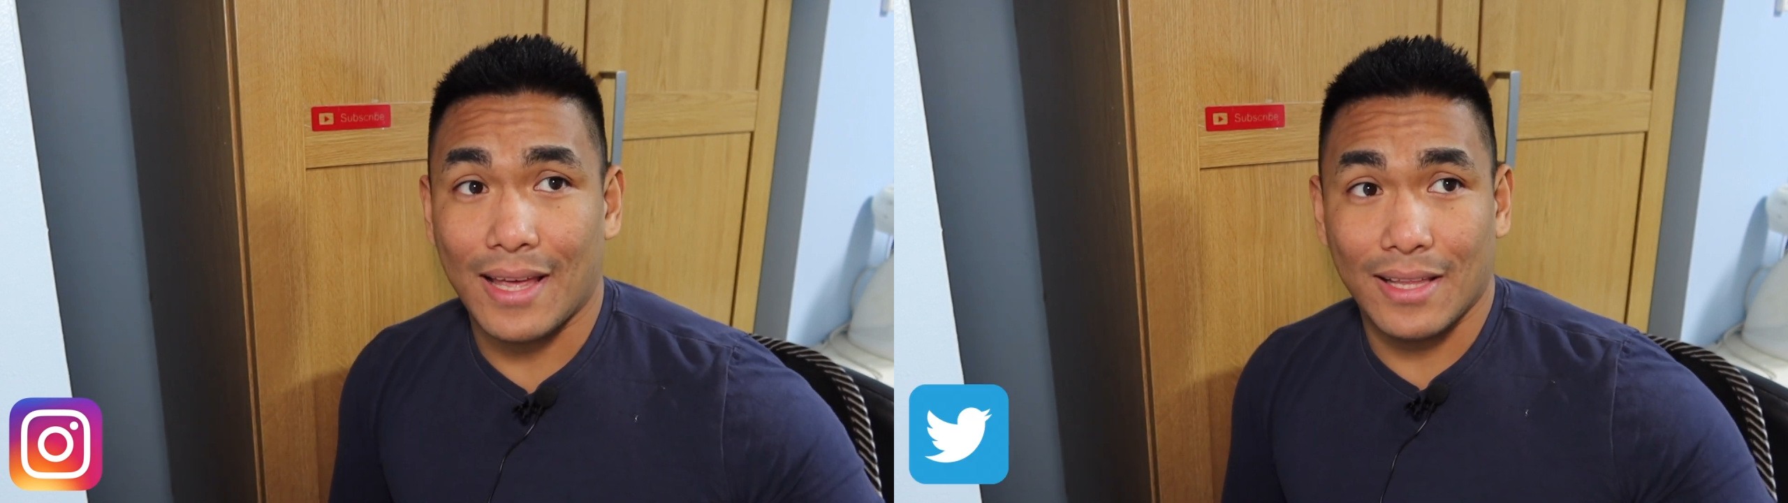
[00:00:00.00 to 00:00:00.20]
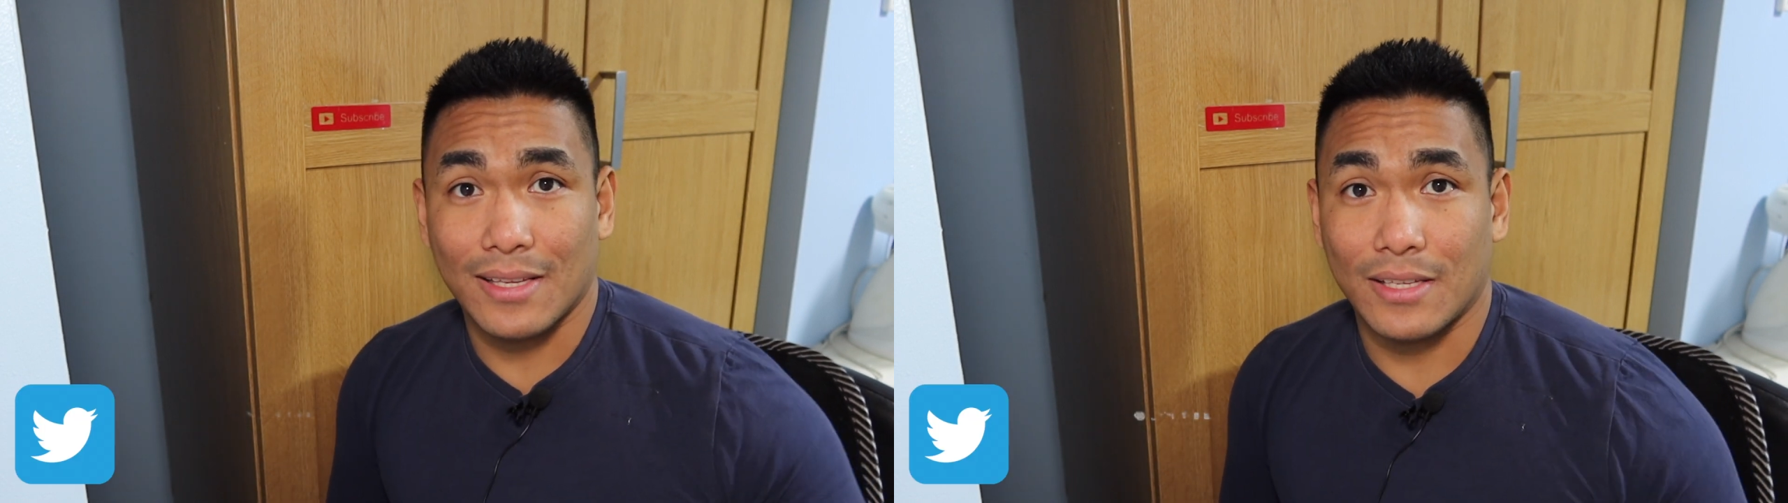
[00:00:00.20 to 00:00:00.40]

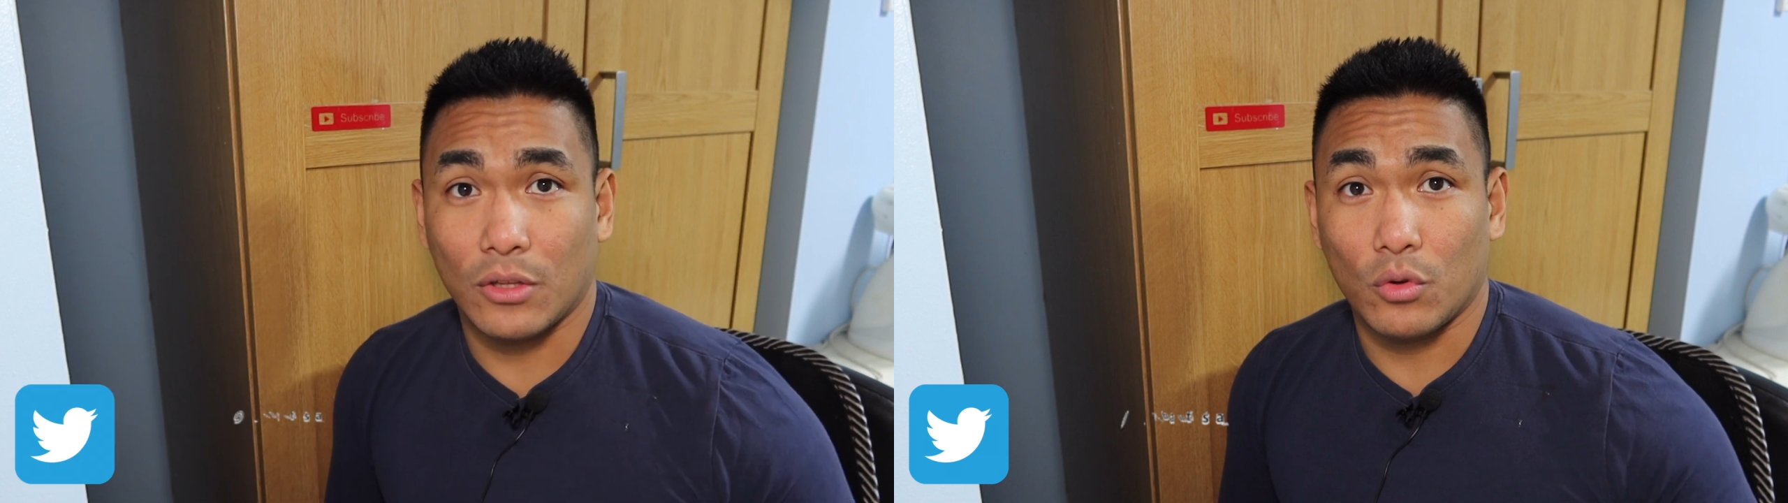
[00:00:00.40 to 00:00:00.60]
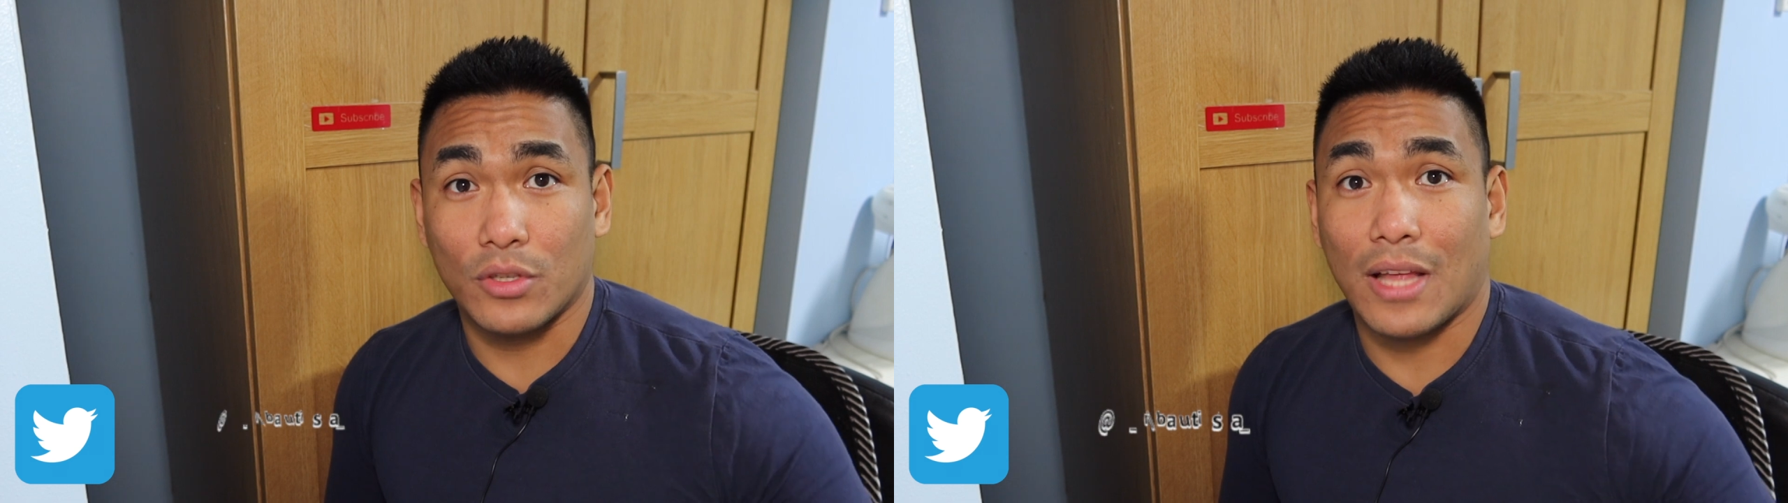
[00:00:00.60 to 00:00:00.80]
LLC
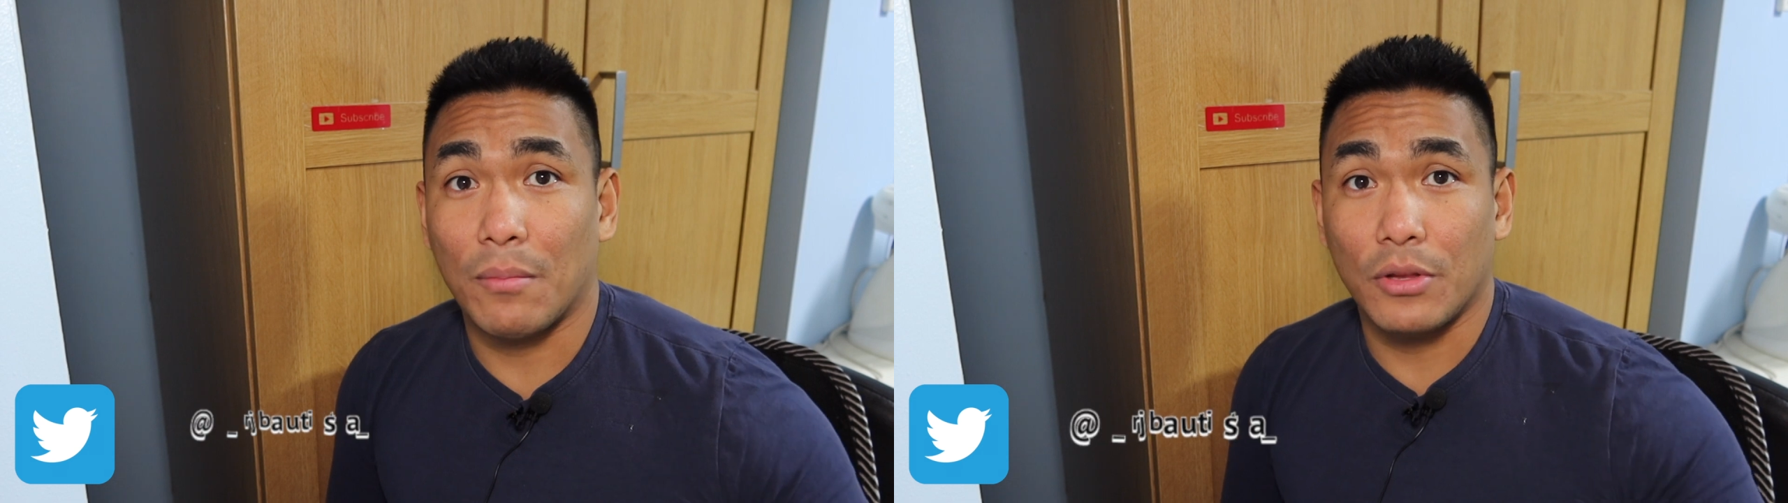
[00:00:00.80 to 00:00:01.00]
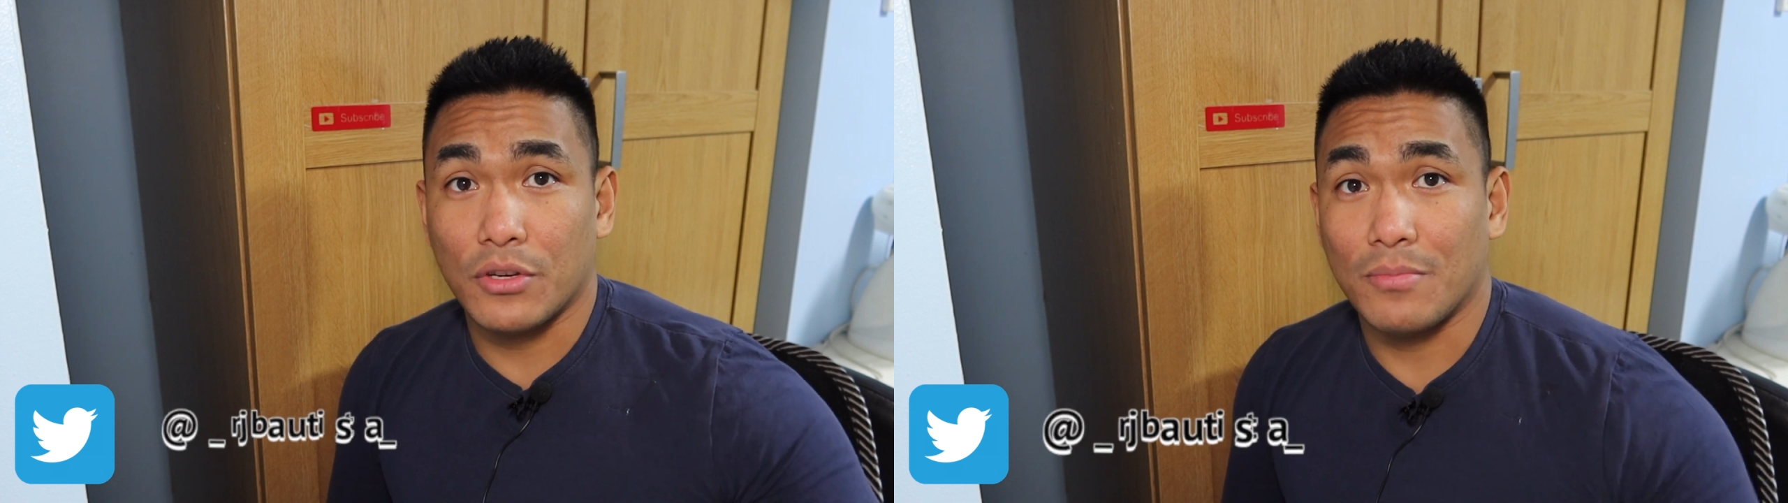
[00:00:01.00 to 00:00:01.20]
to
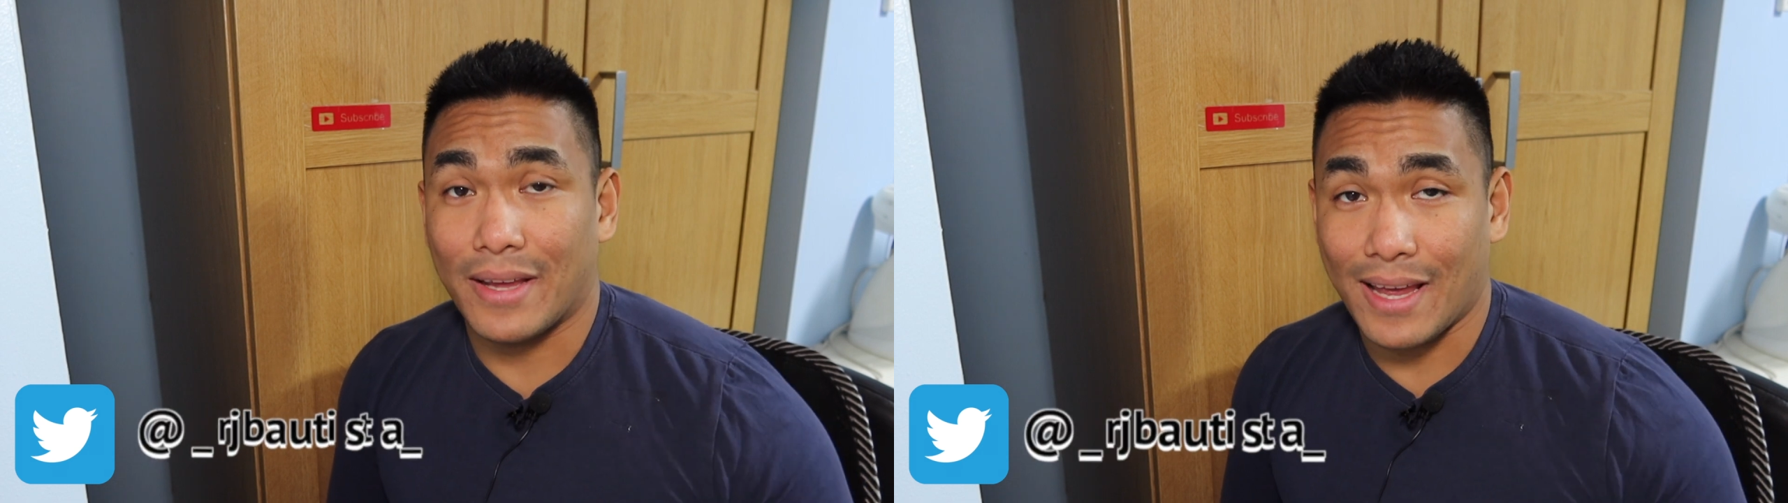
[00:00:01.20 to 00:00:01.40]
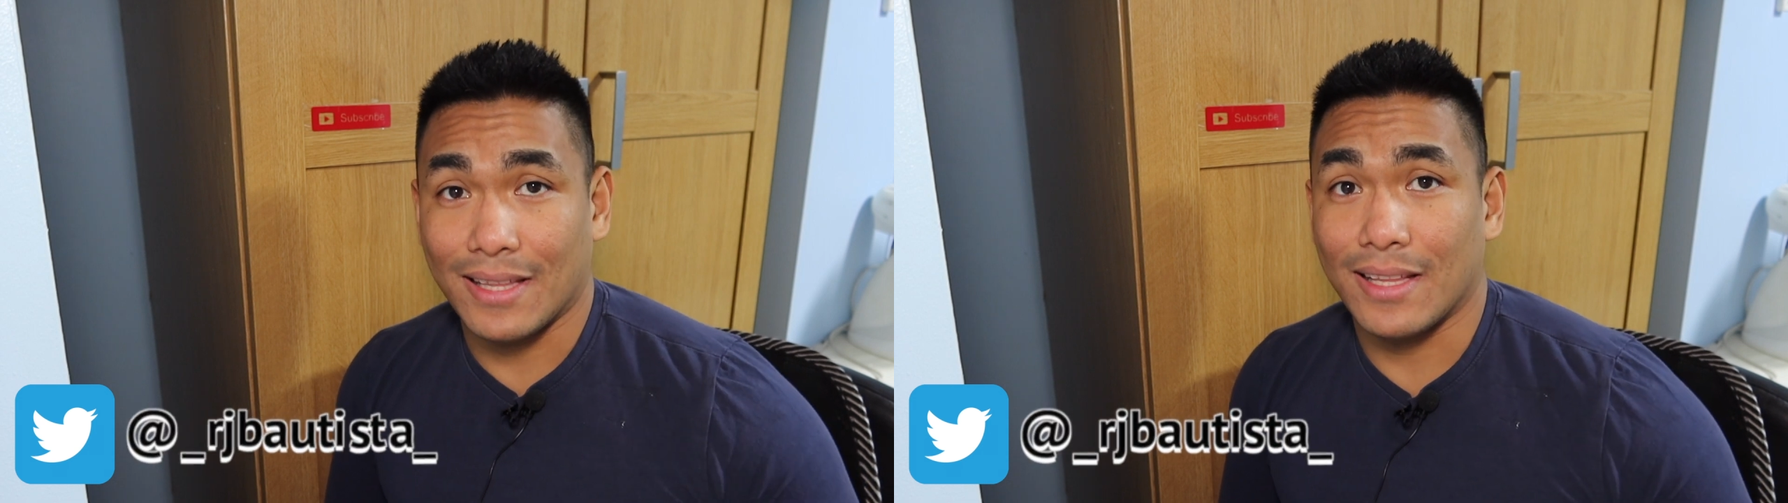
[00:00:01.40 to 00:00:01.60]
establish my
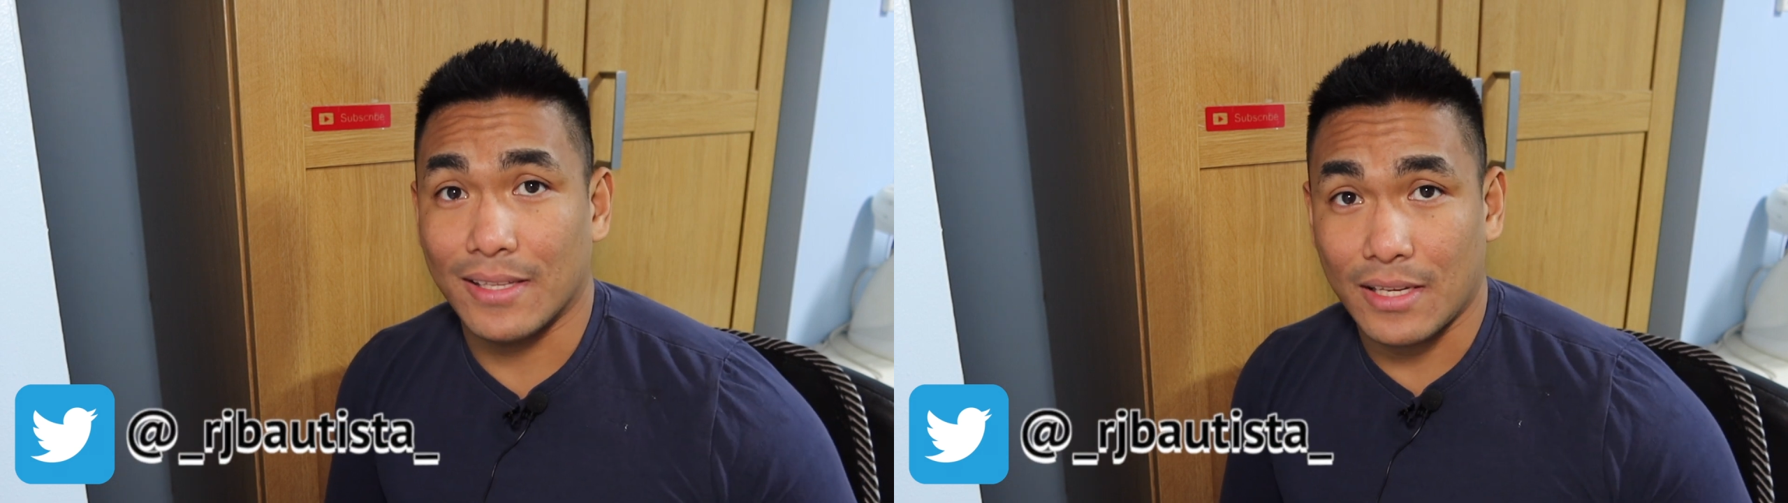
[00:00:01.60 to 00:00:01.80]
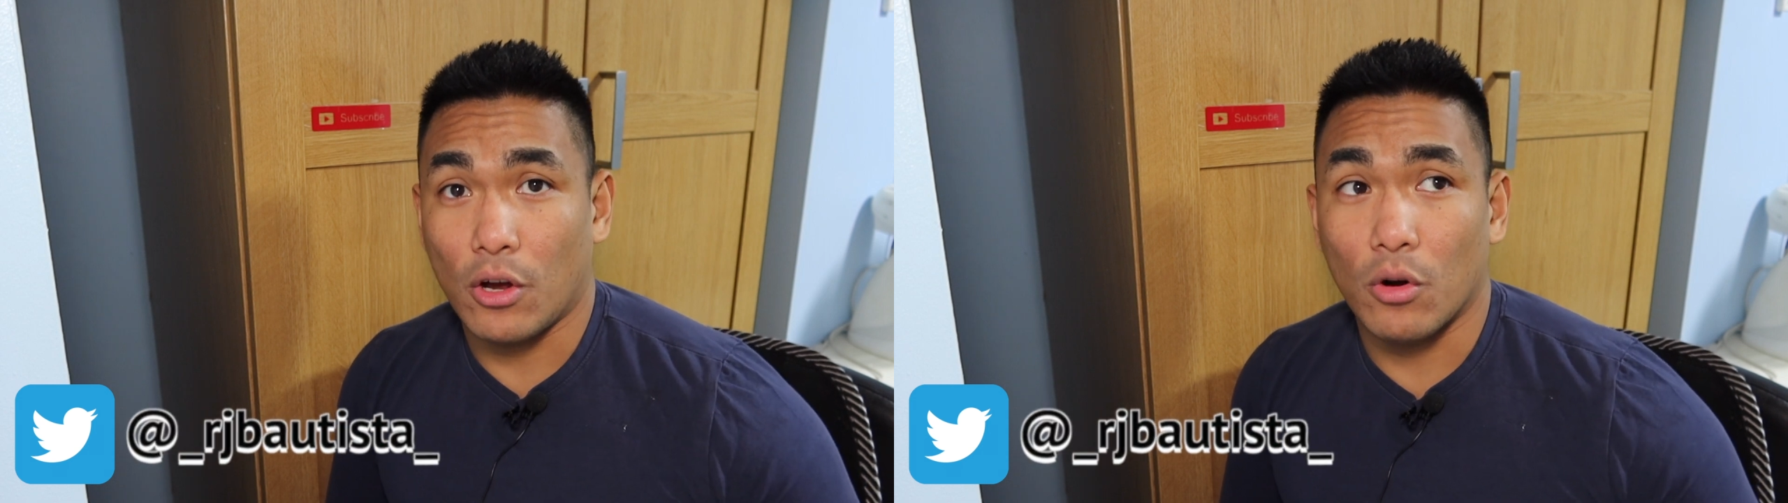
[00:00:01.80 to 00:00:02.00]

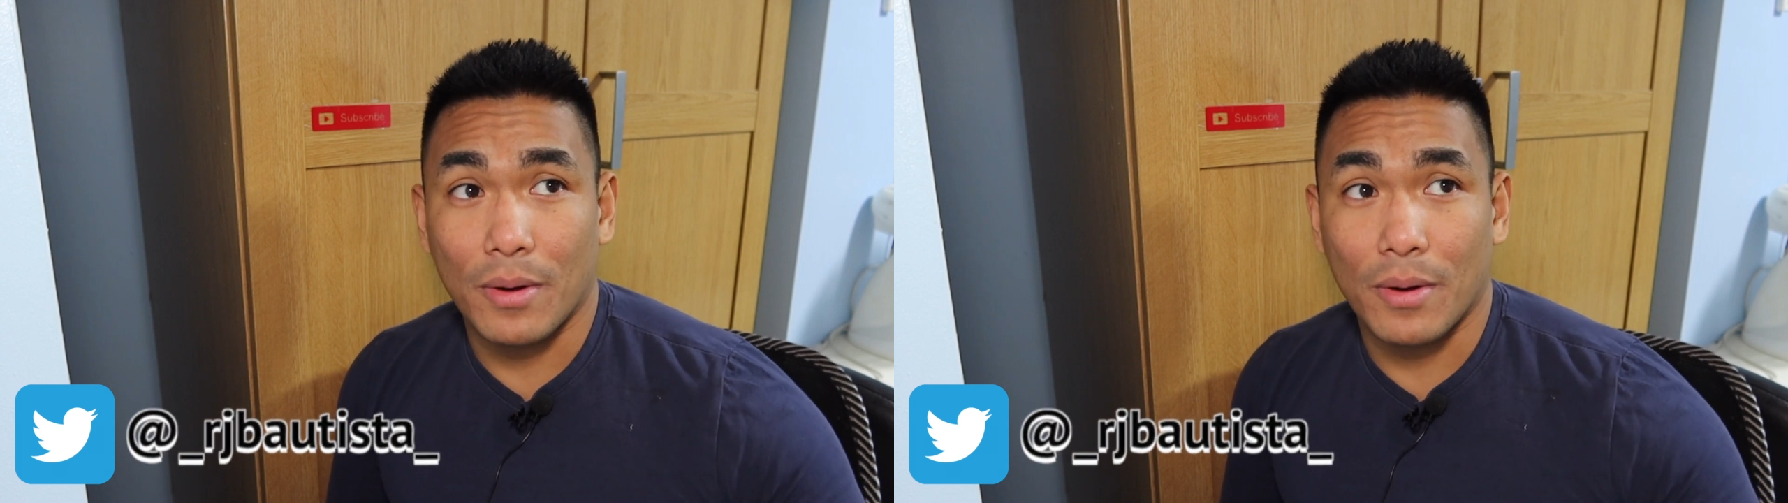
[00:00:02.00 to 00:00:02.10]
LLC or